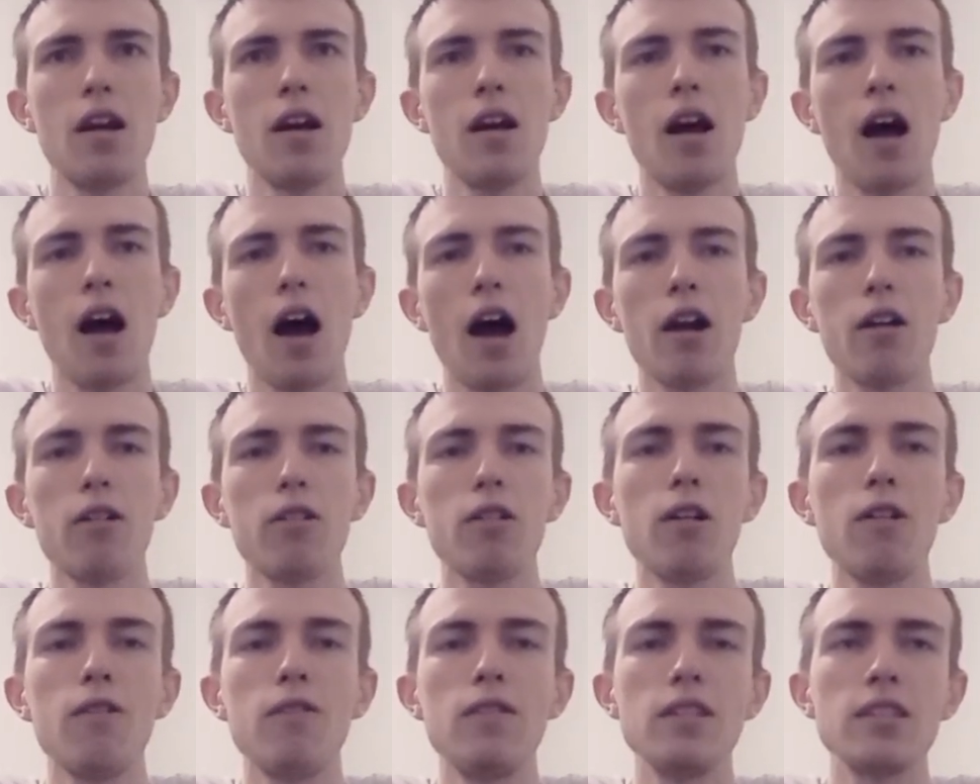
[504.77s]
I don't
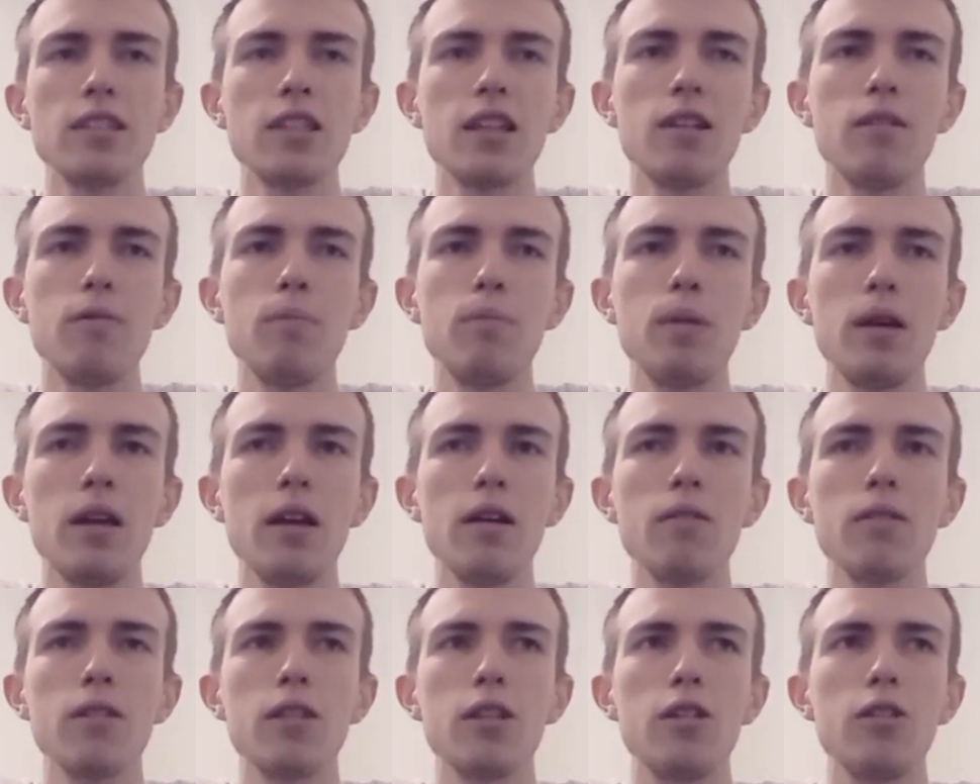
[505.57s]
know if it's gonna be
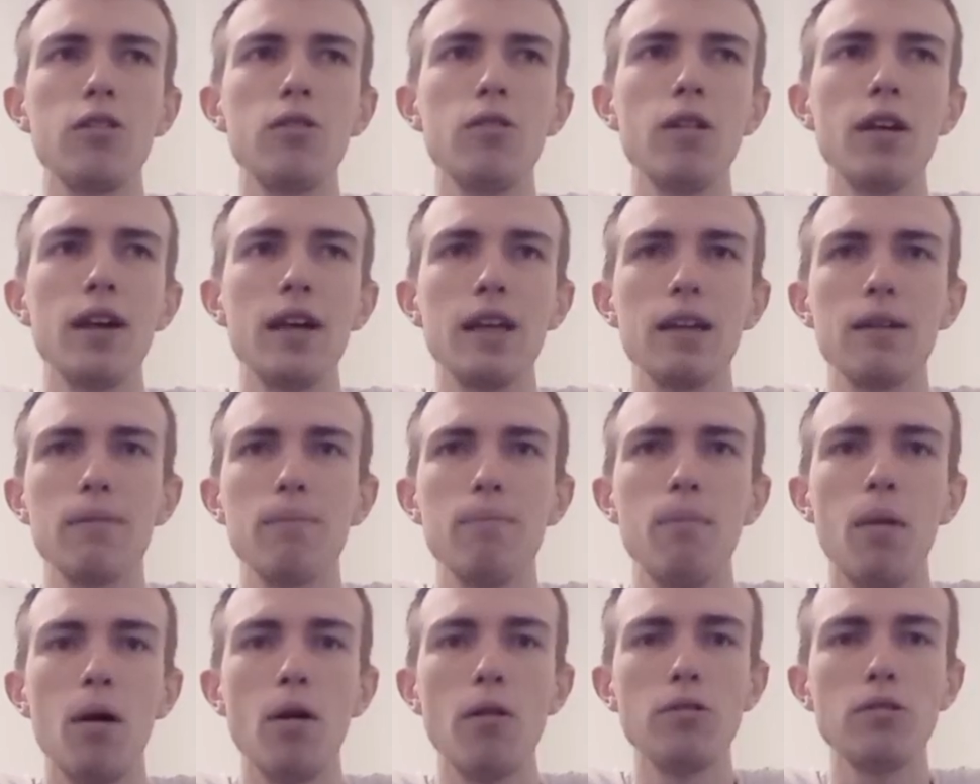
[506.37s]
able to do like
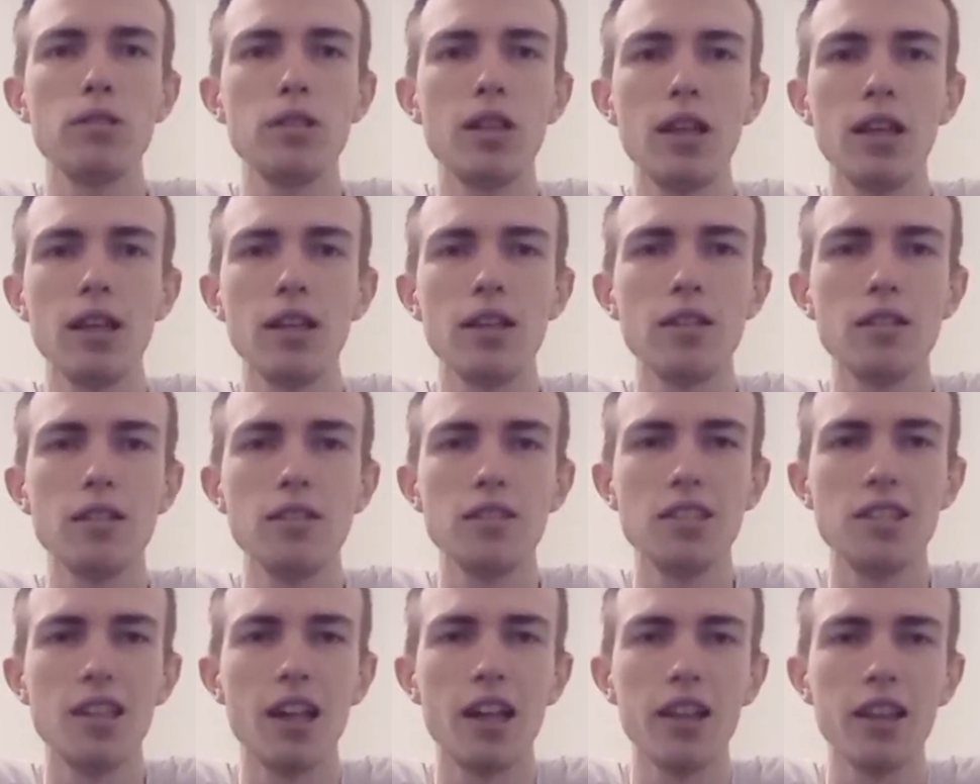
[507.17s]
most
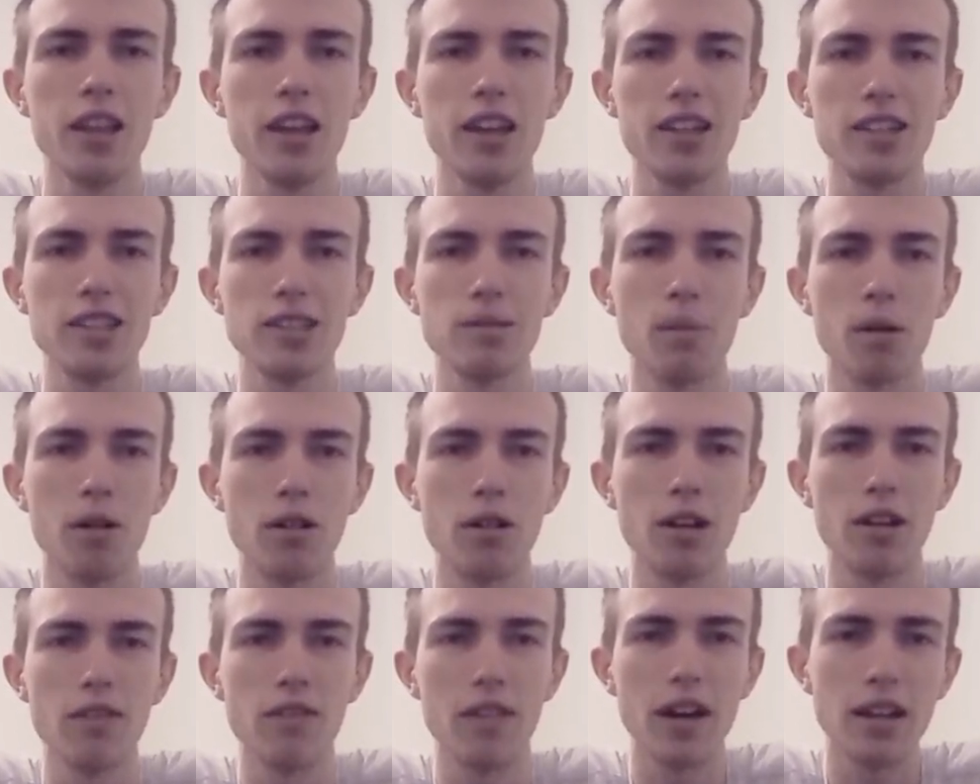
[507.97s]
things that like smart
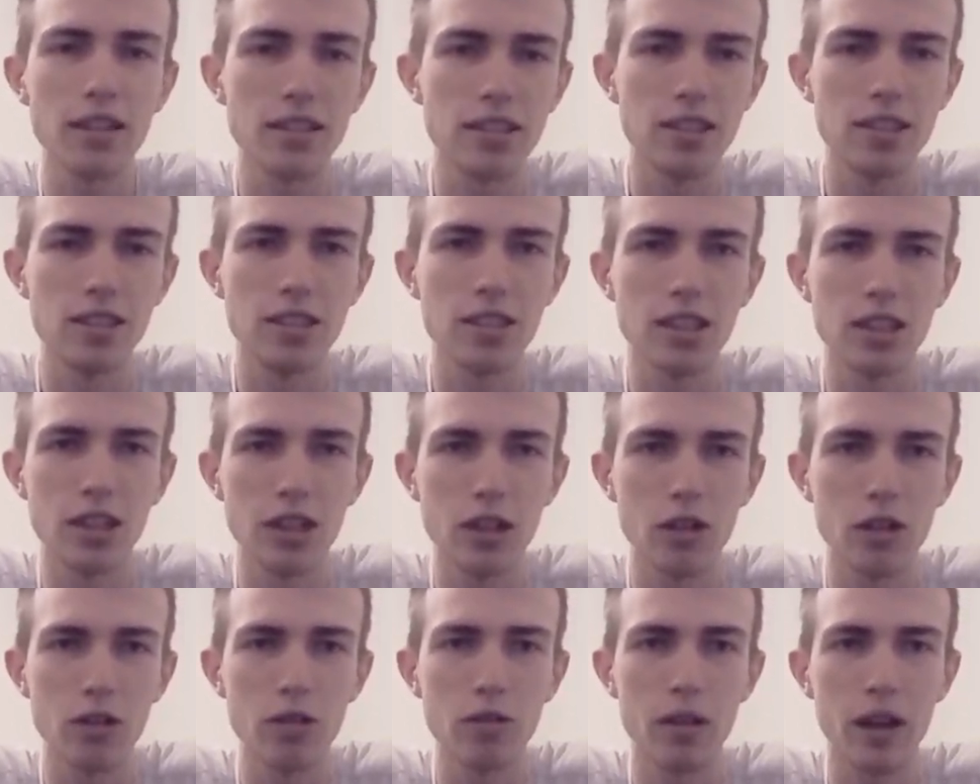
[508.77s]
devices can
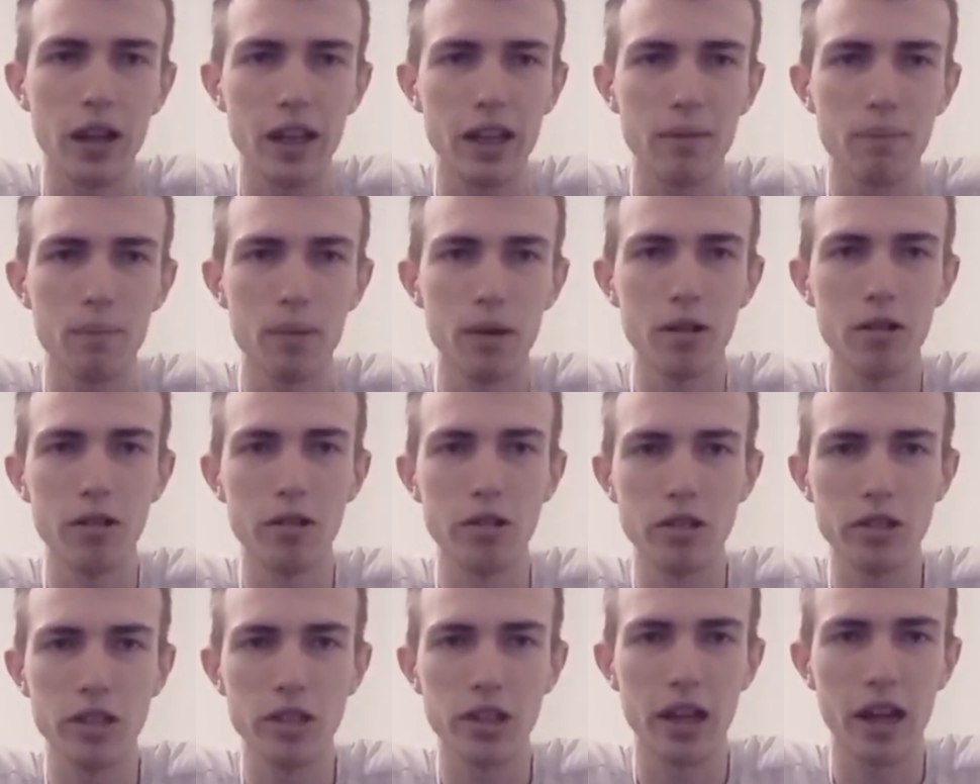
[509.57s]
do, like
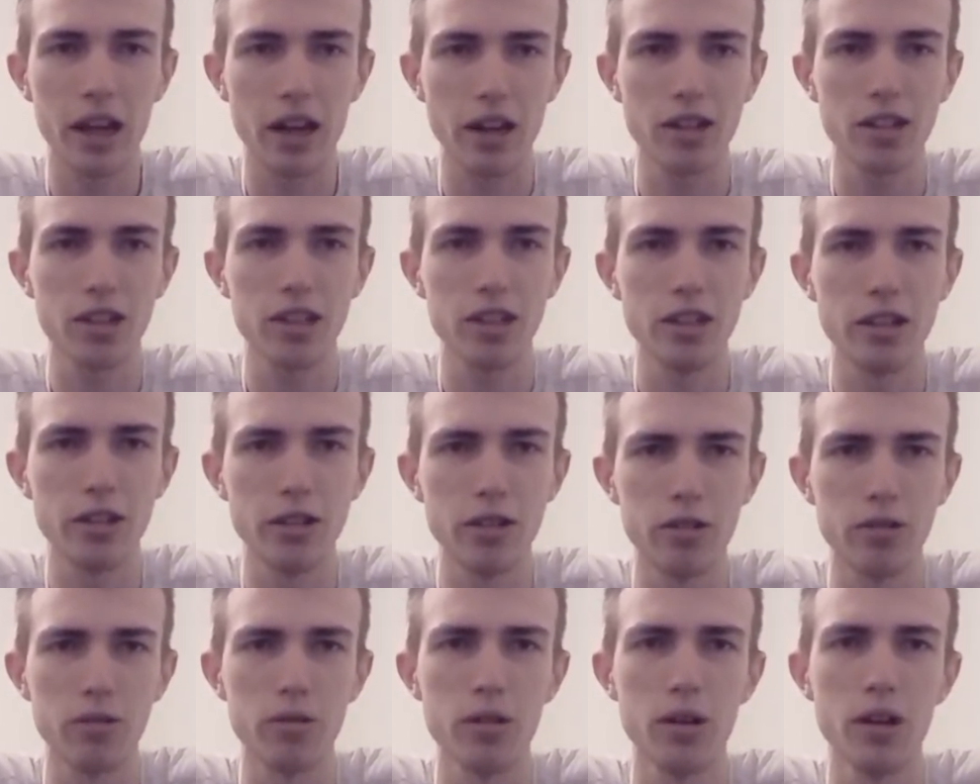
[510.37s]
computers can actually
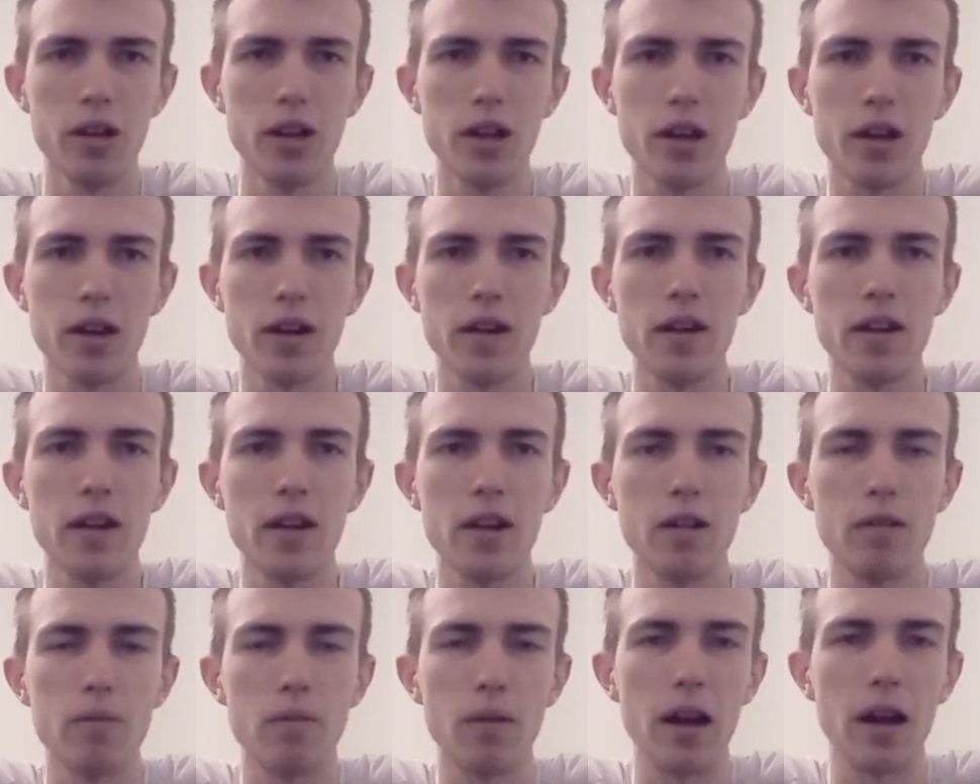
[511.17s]
do,
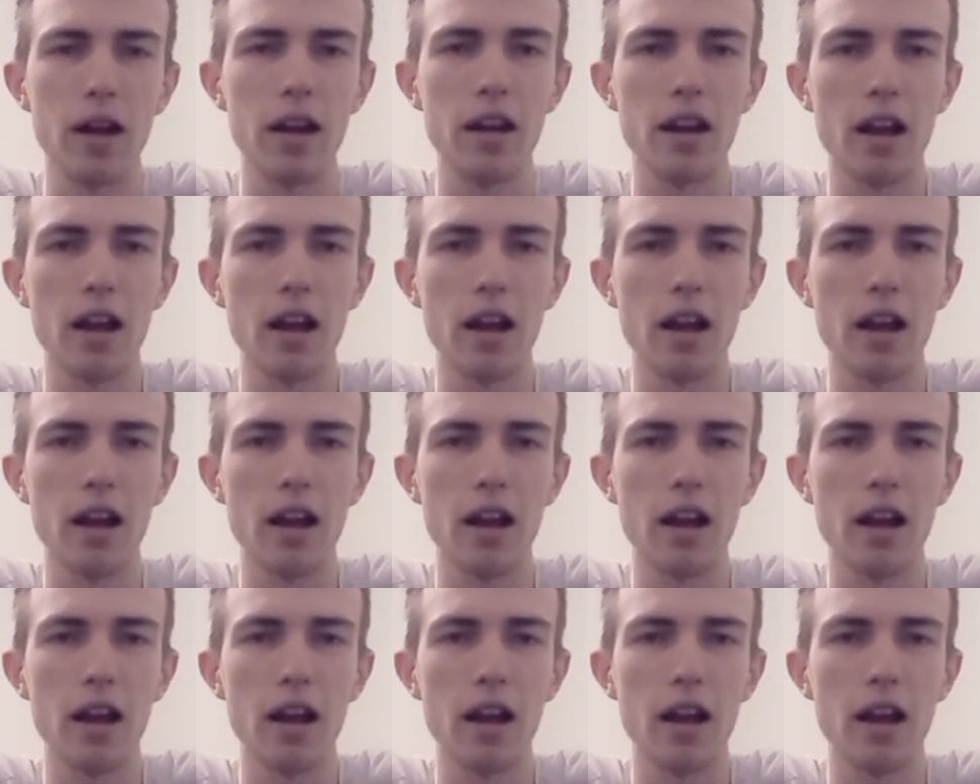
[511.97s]
right?